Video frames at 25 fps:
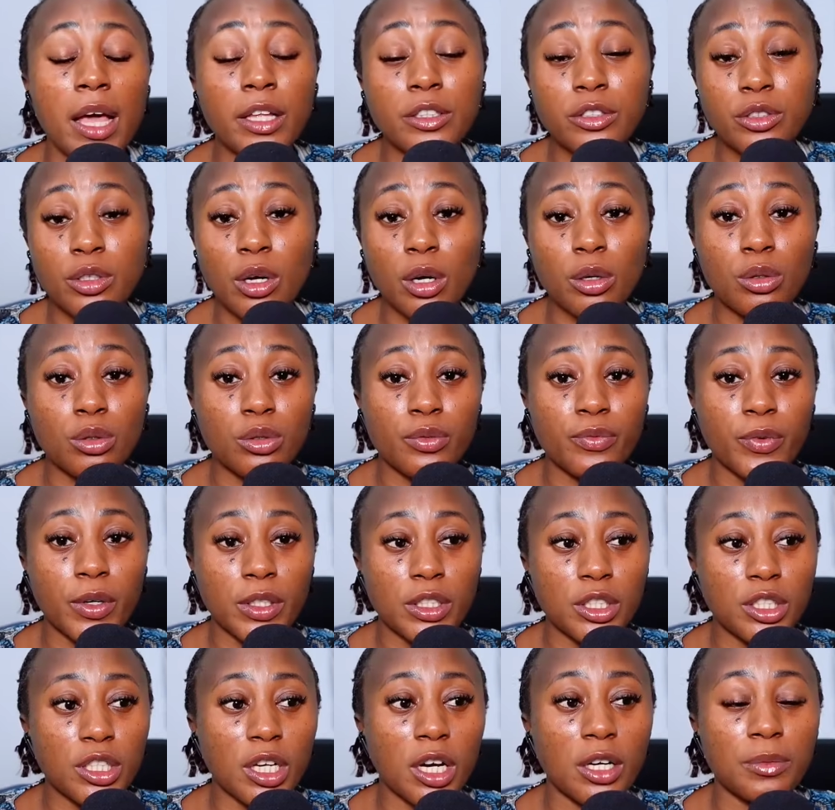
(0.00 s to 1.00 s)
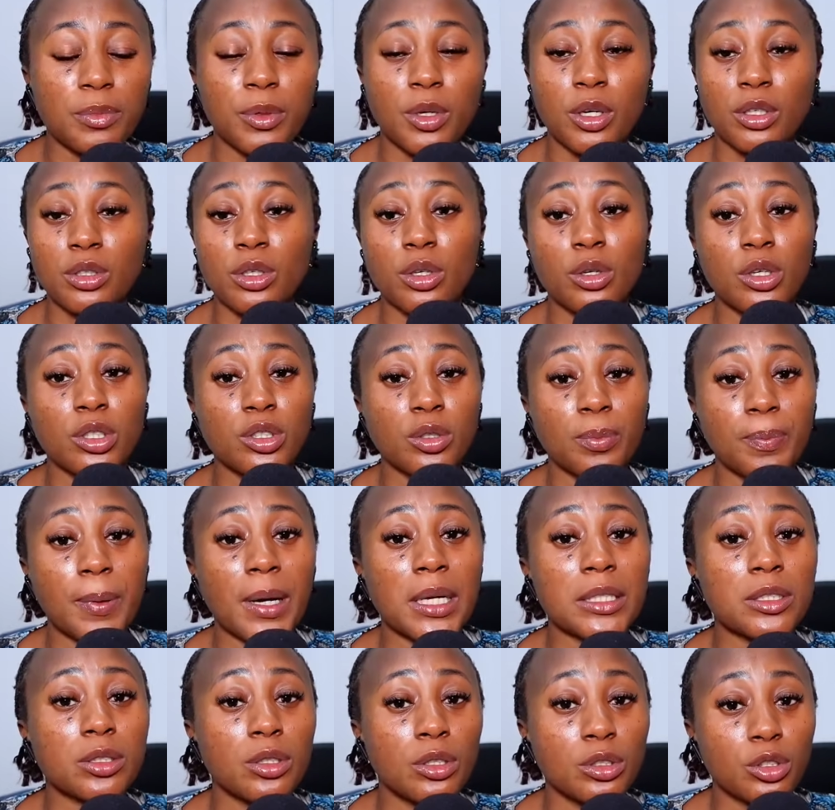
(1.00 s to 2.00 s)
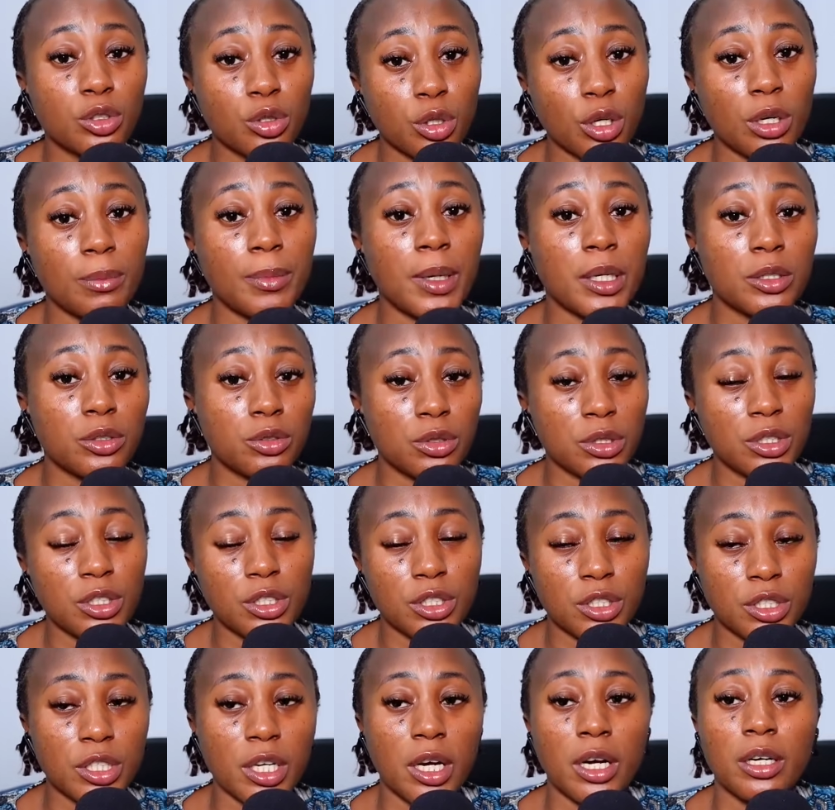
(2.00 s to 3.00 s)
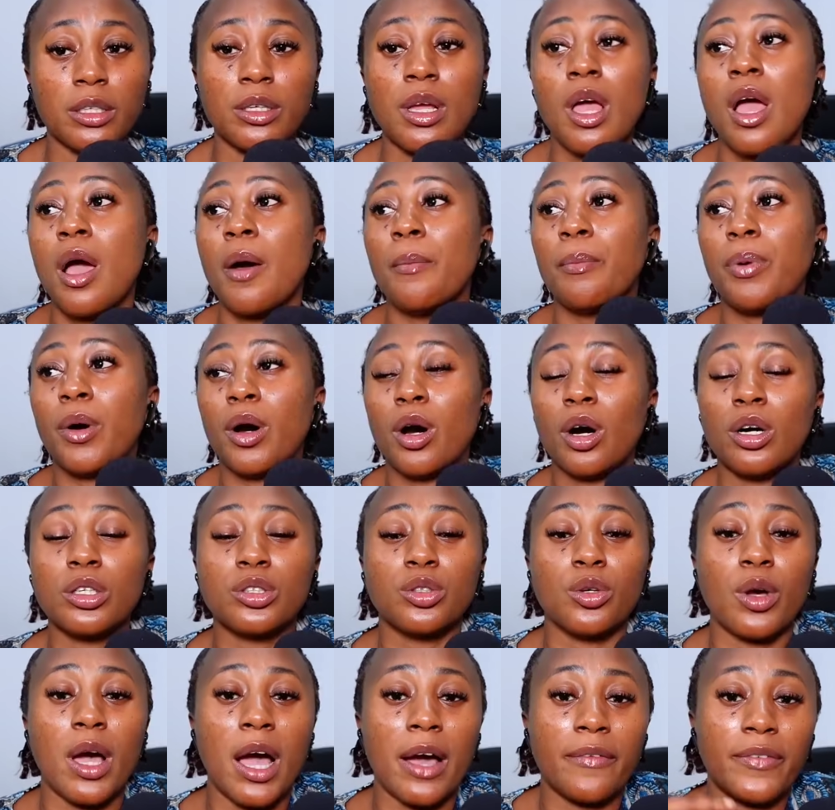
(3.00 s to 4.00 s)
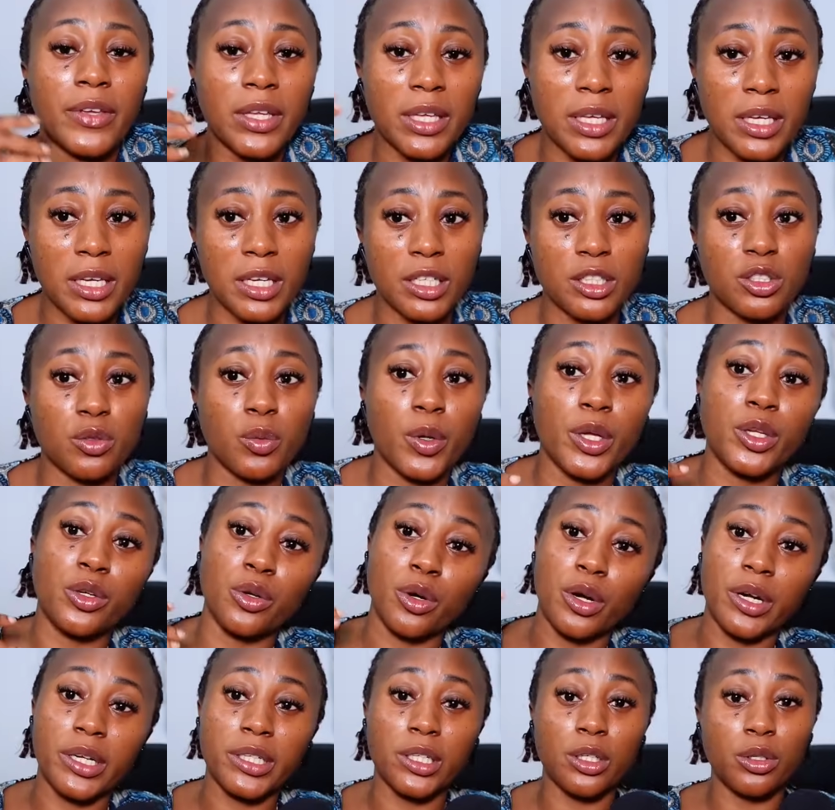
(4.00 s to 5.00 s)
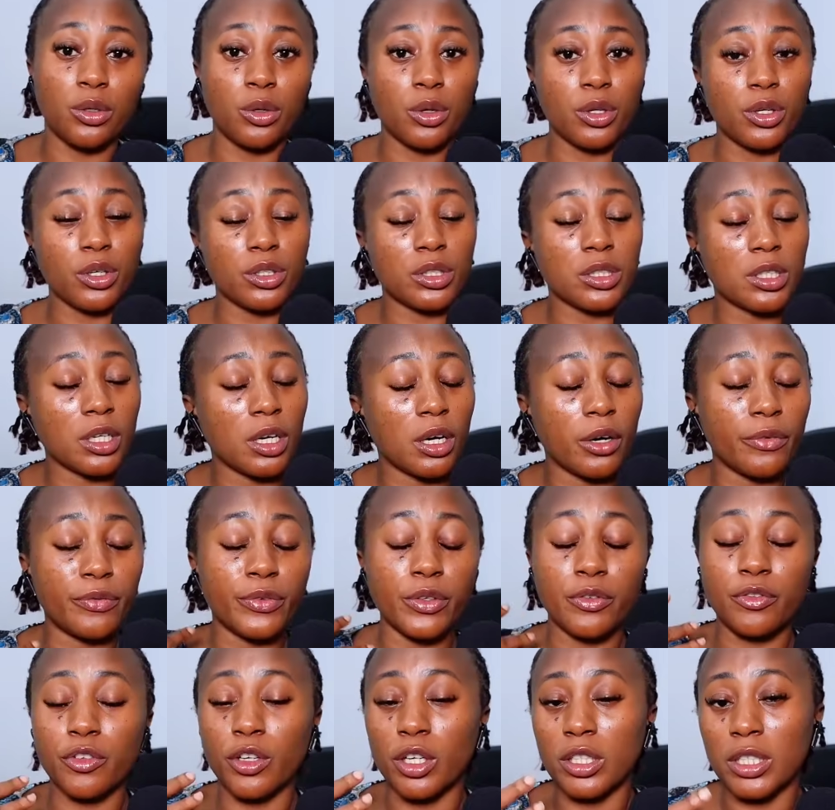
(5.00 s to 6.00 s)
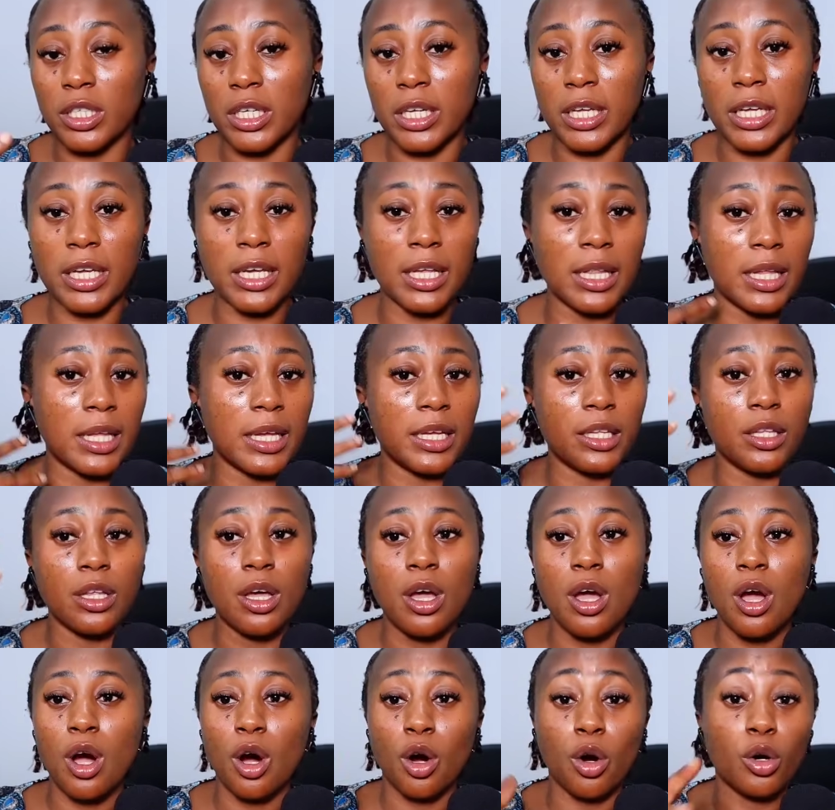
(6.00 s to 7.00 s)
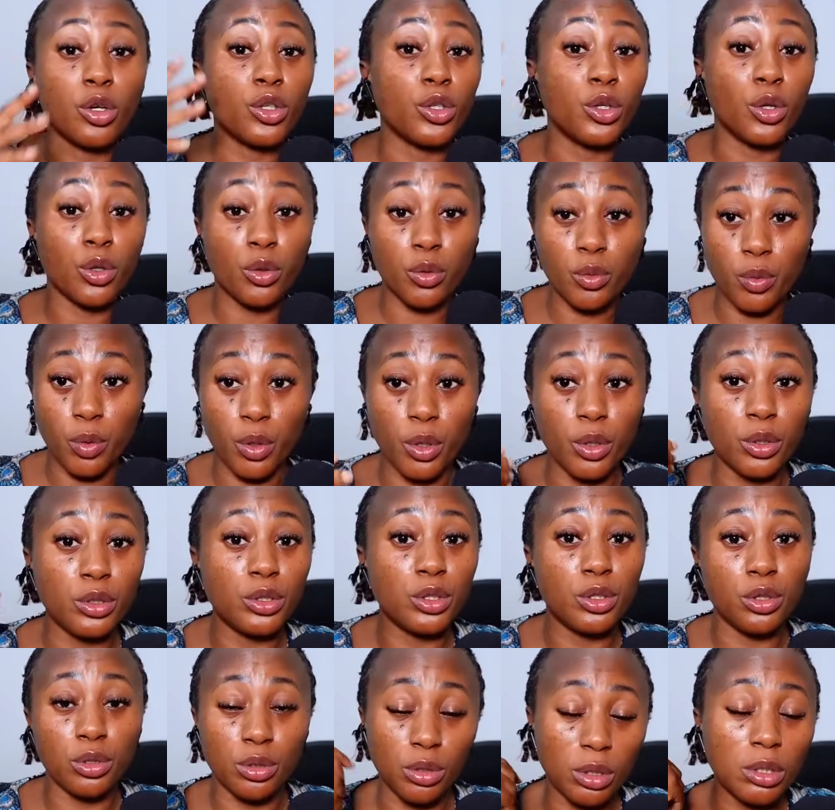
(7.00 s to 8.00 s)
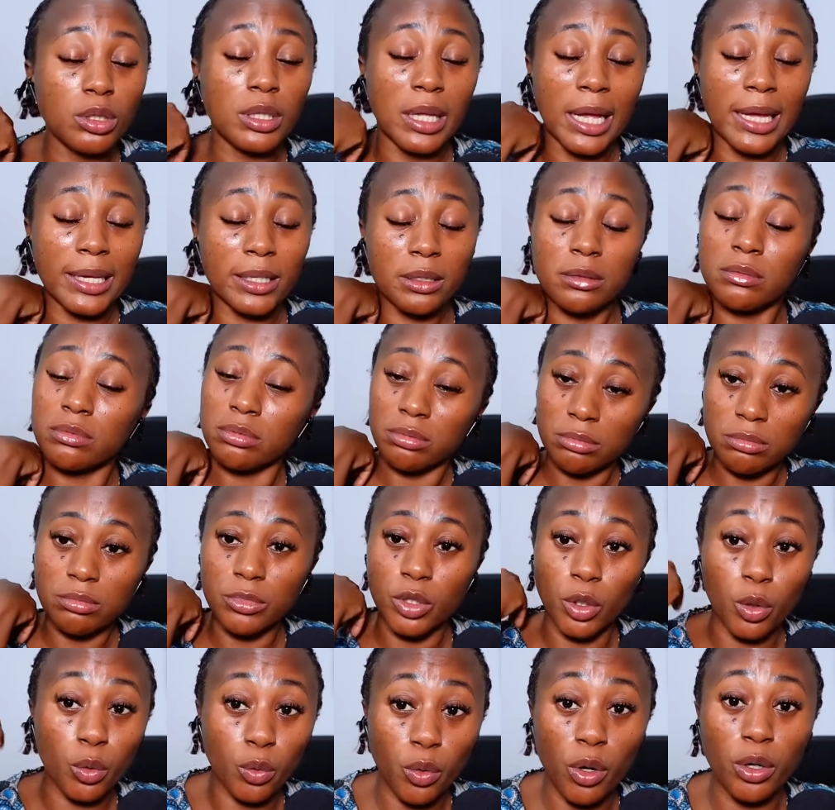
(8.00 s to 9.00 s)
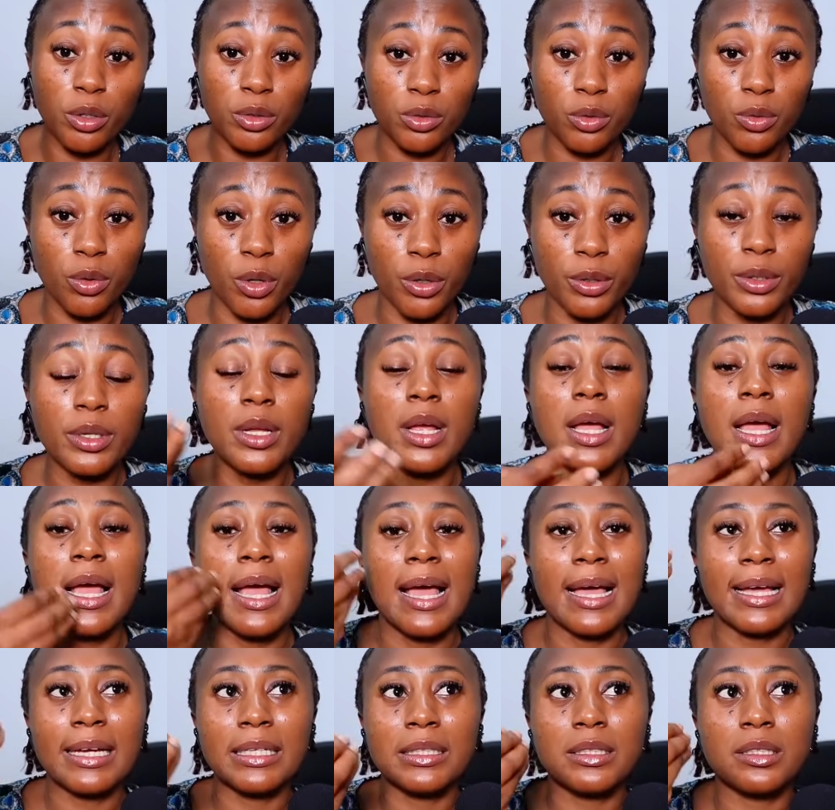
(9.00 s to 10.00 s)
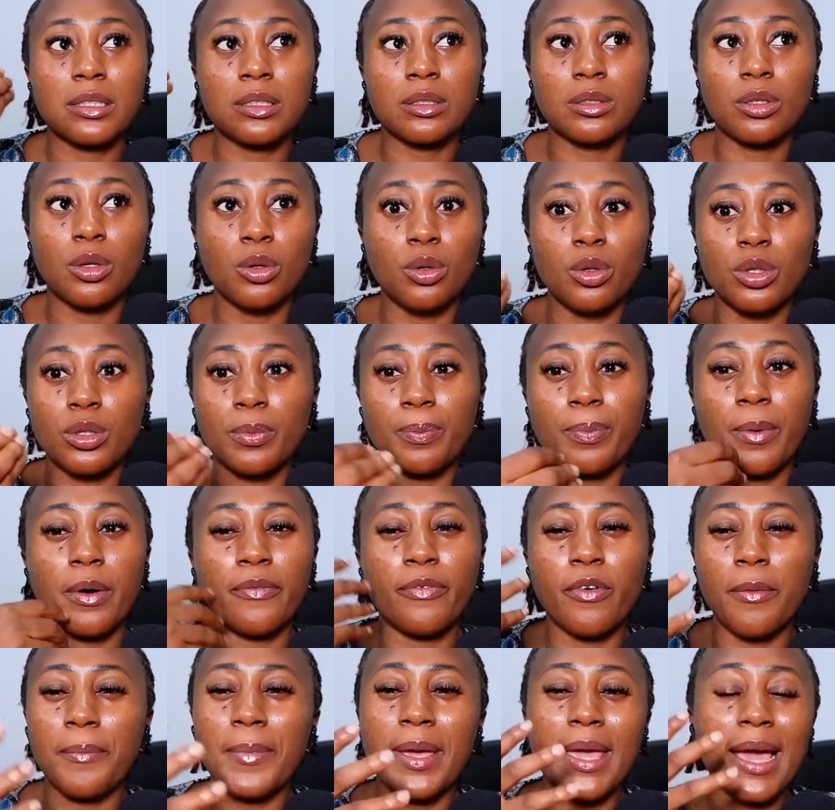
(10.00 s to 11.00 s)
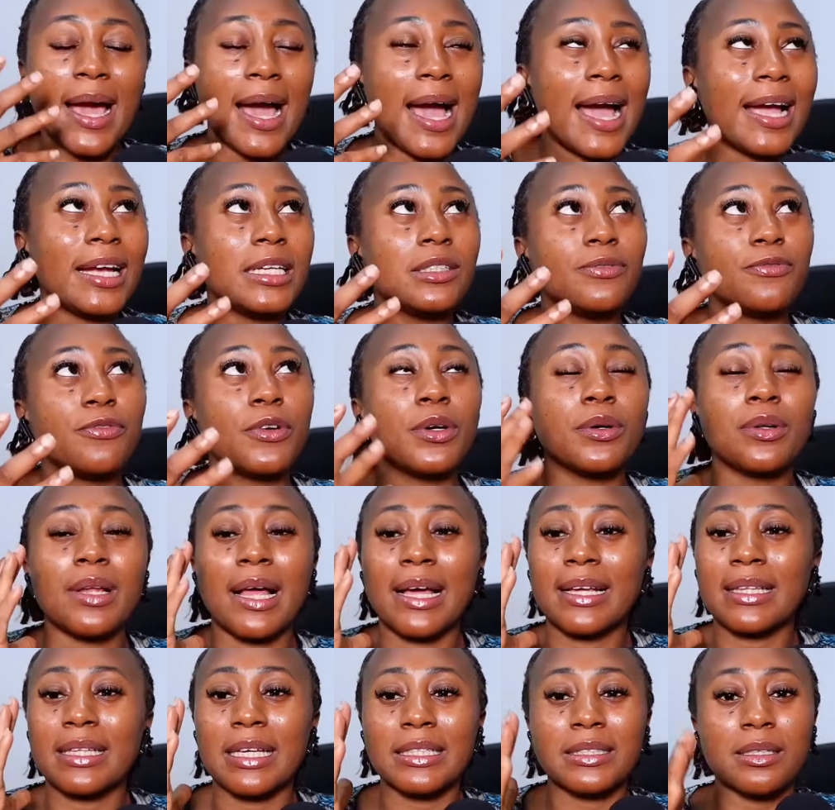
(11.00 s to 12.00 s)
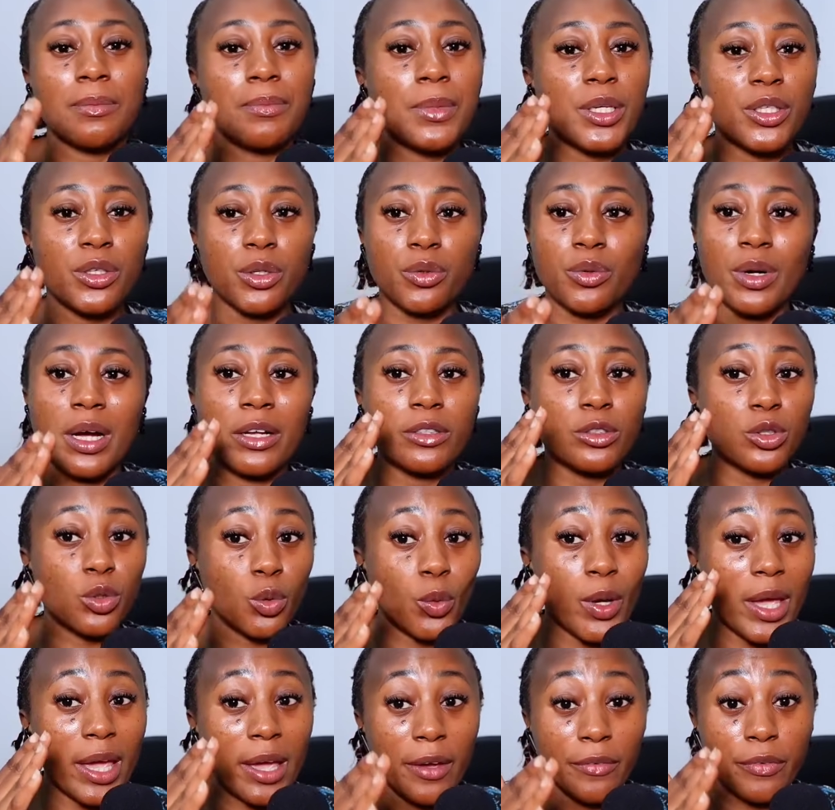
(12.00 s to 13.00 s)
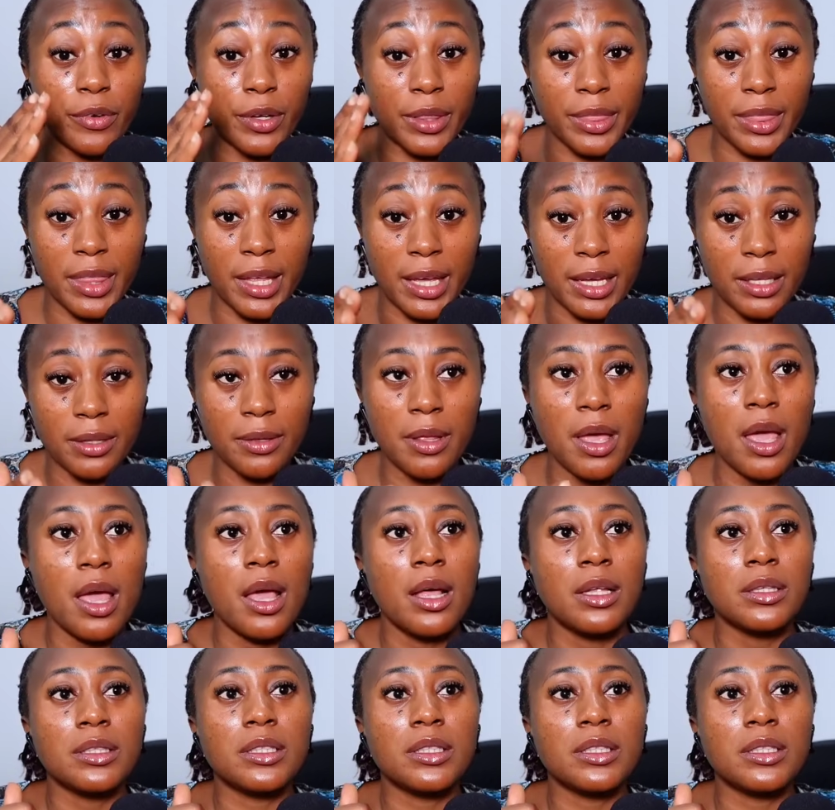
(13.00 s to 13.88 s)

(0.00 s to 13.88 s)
It's not good for the child because you're going to pass on trauma to this child. But also having kids when you already know yourself, you've done the healing, or you're grown, you like, you're grown, it's good. But for me, I feel like there's a middle ground to everything.